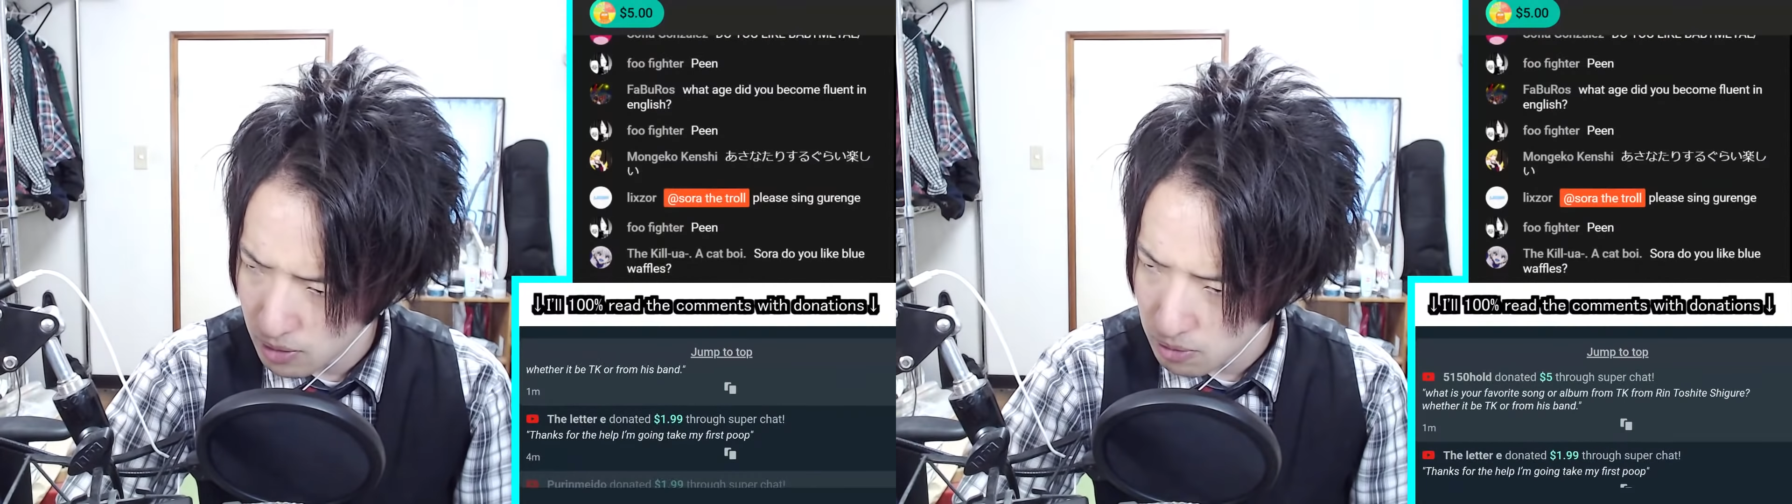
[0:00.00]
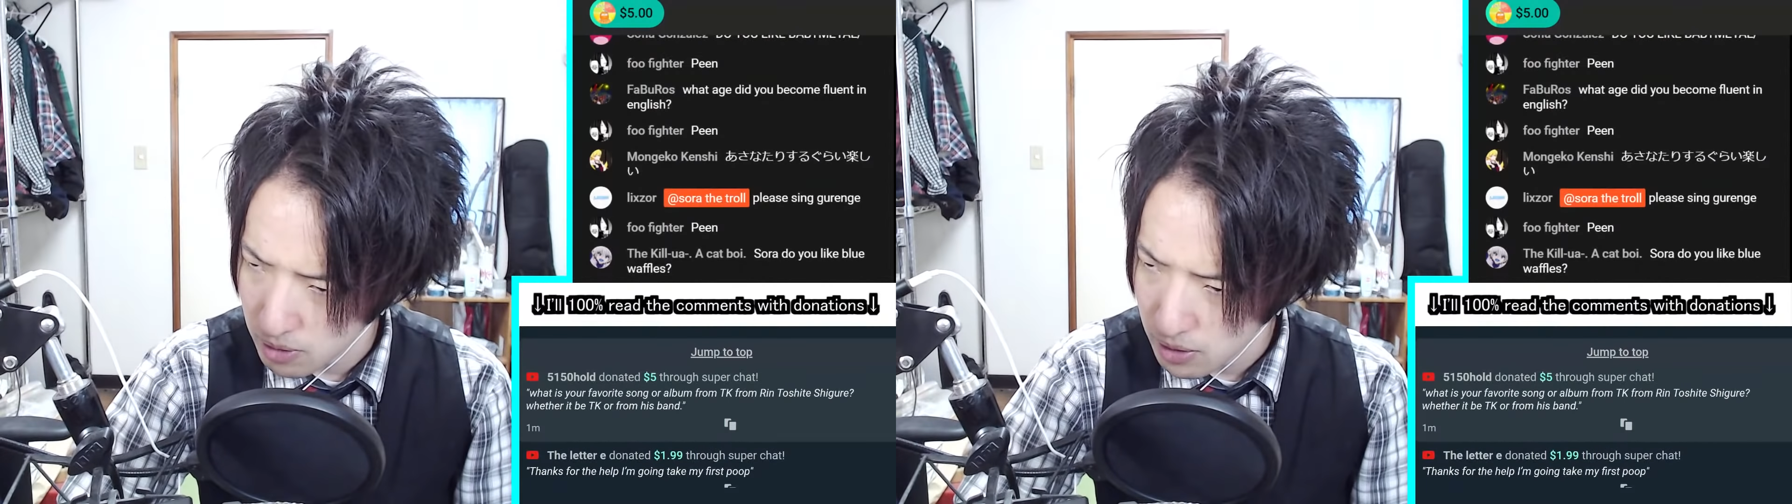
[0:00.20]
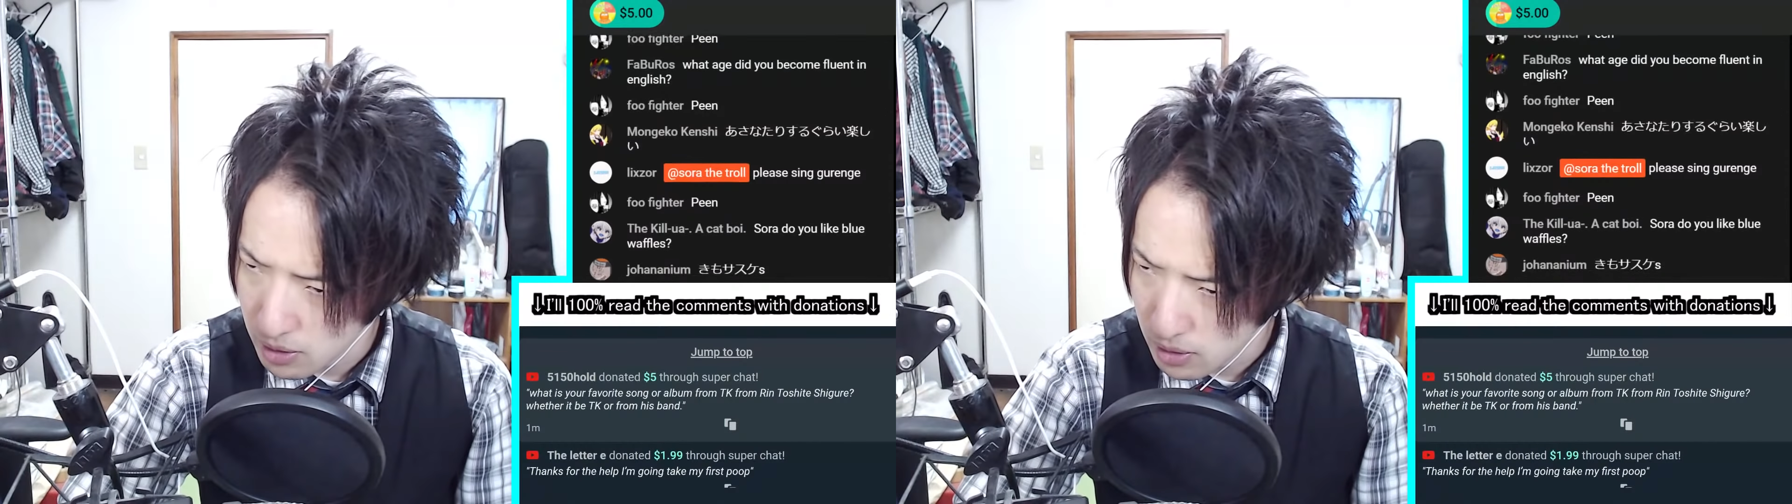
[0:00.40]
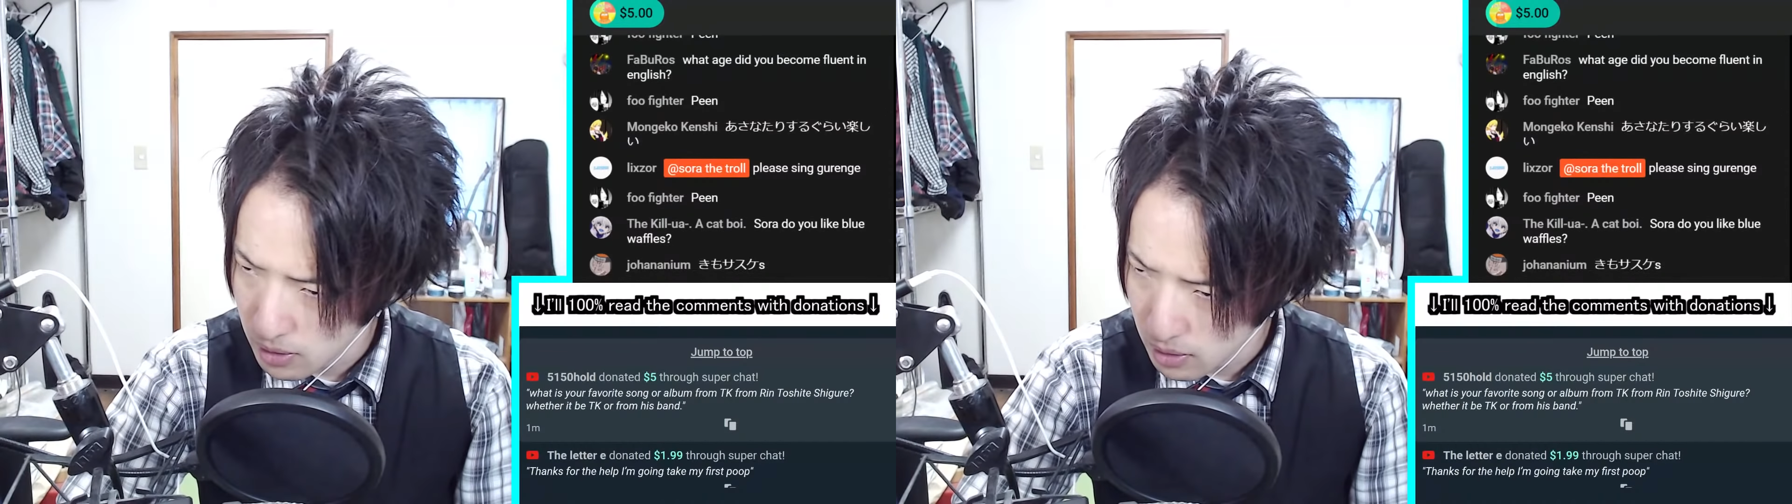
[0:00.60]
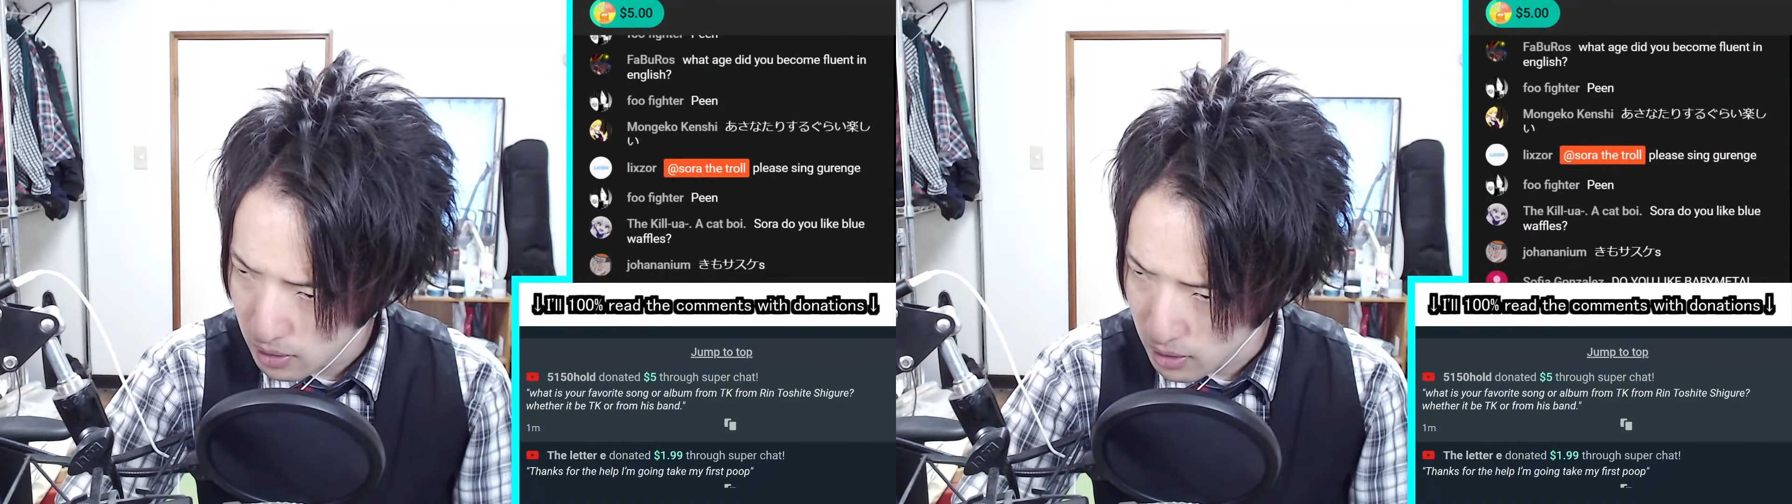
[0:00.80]
wait,
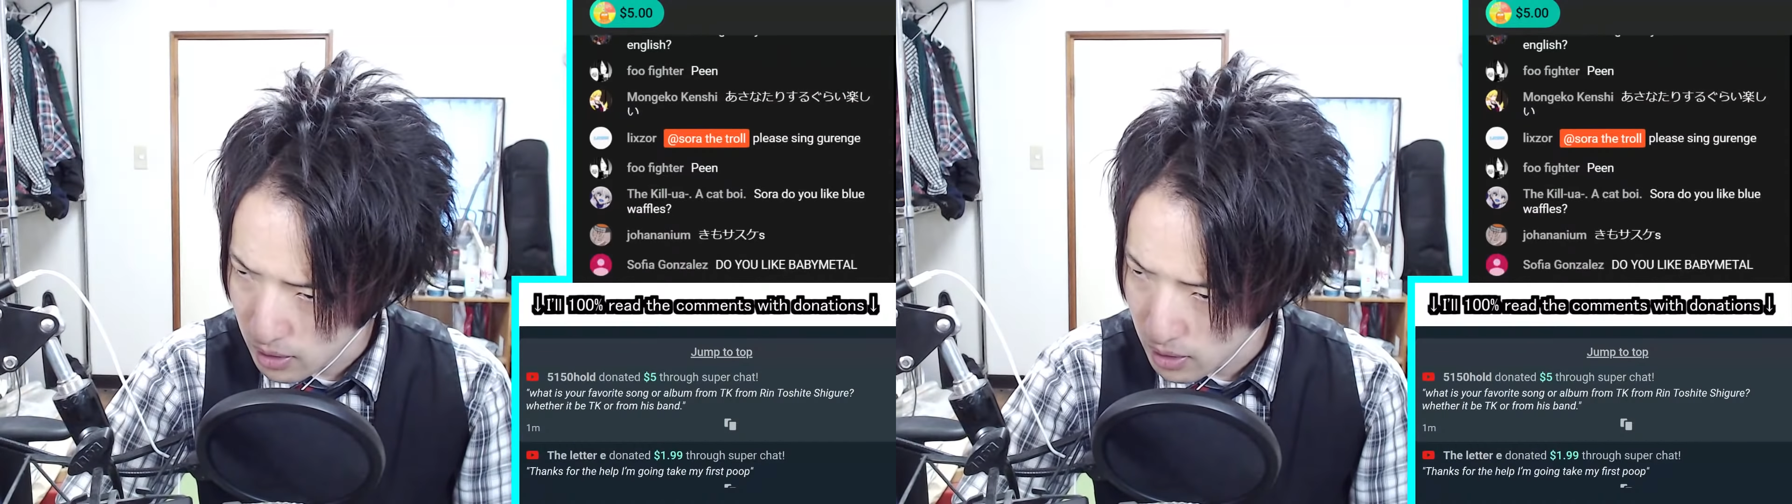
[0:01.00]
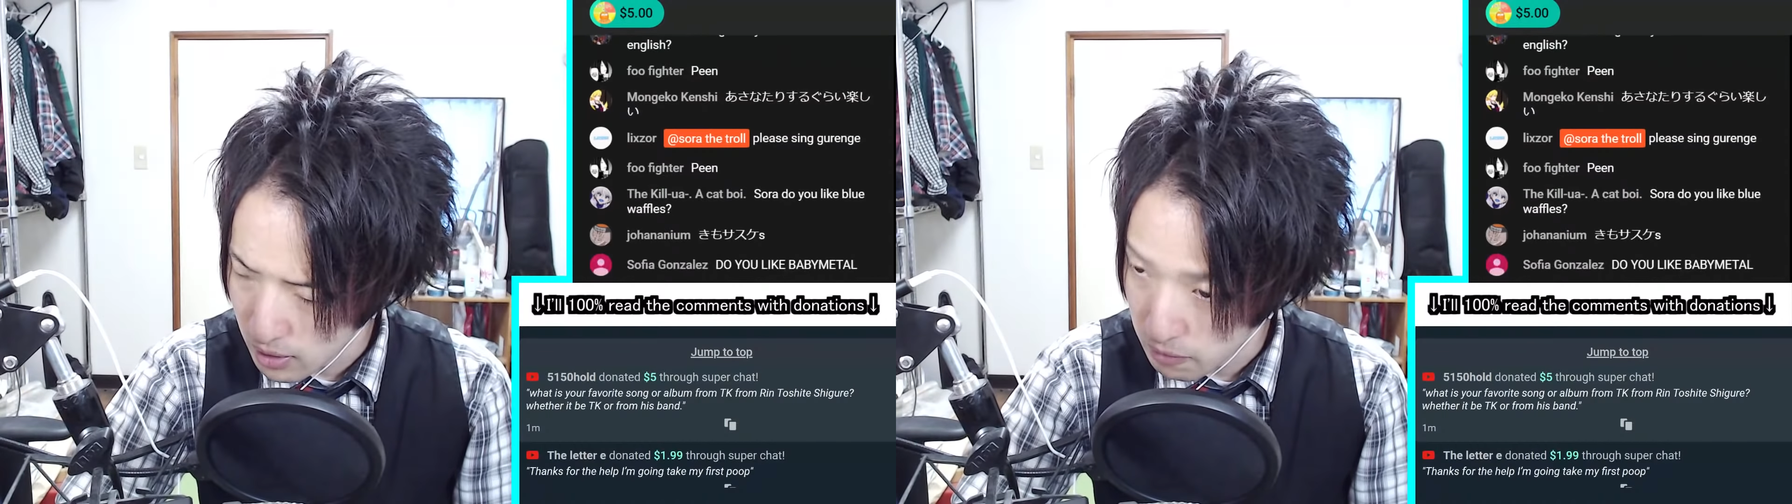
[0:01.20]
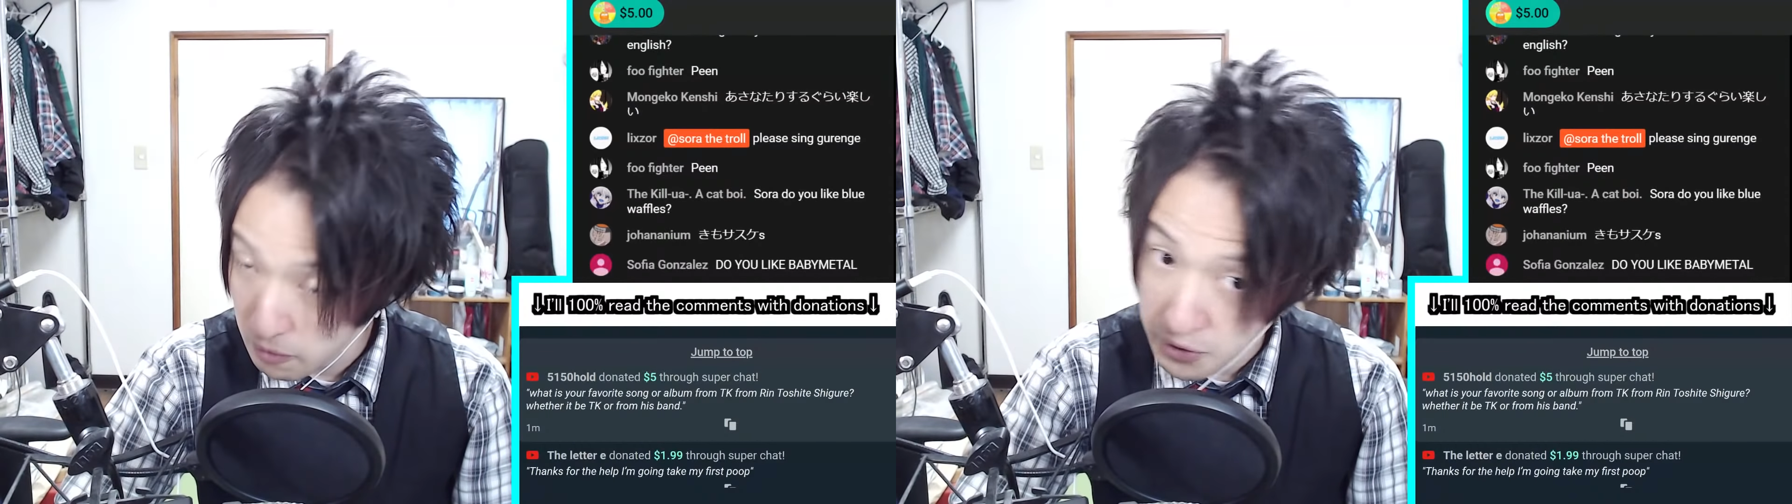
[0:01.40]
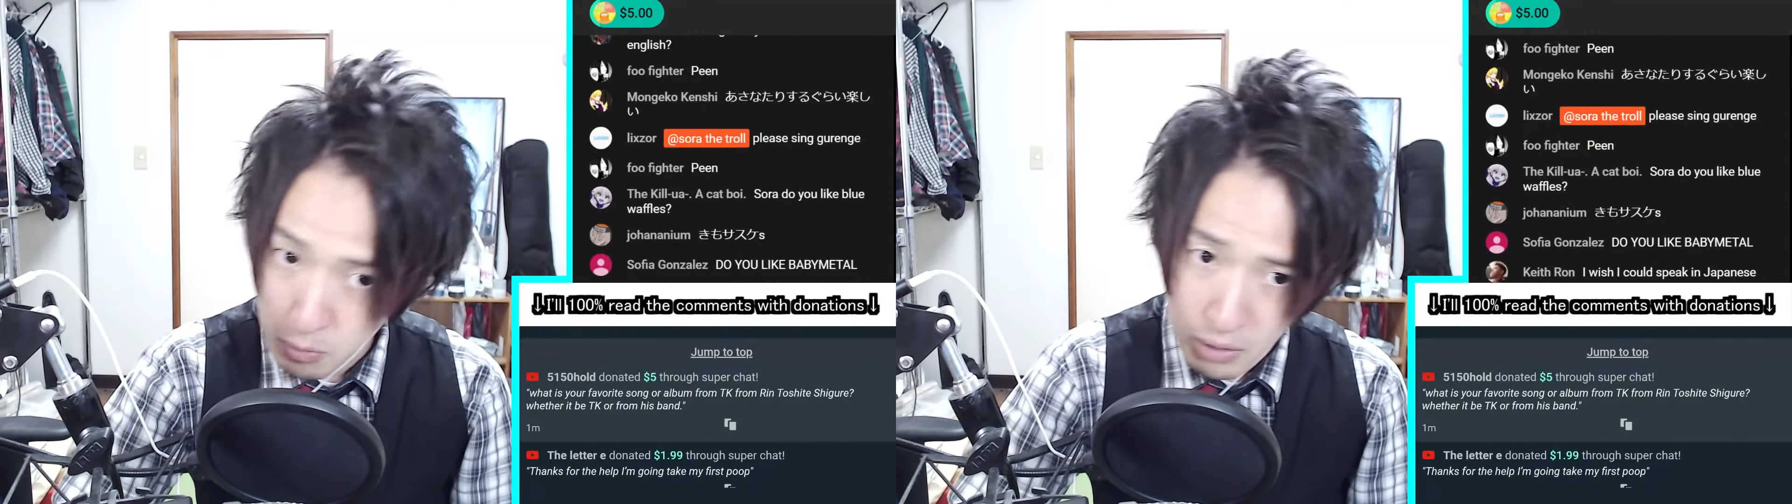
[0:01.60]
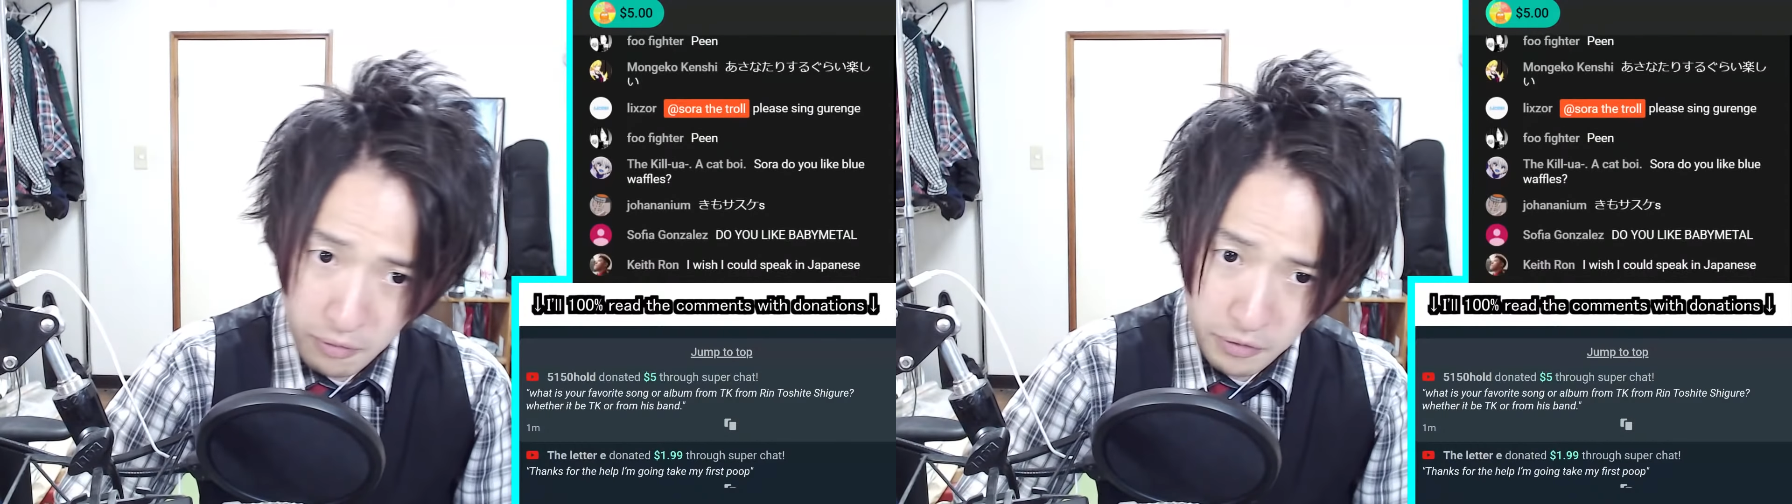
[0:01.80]

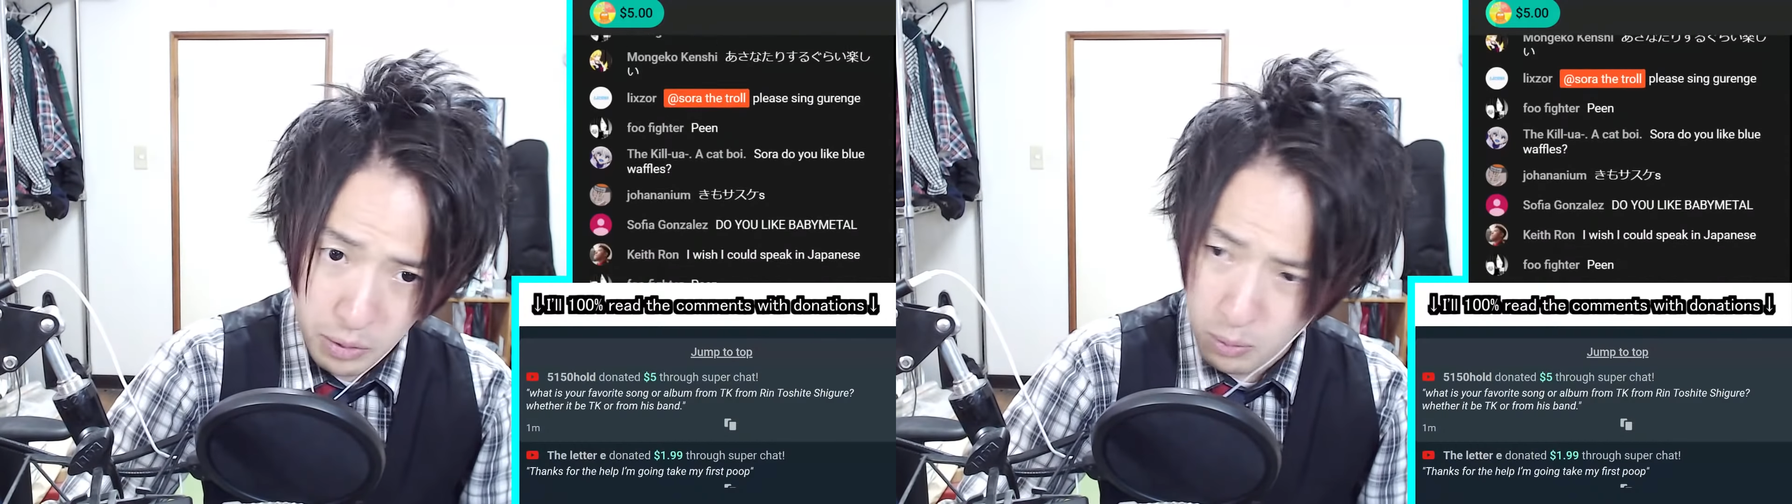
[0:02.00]
5150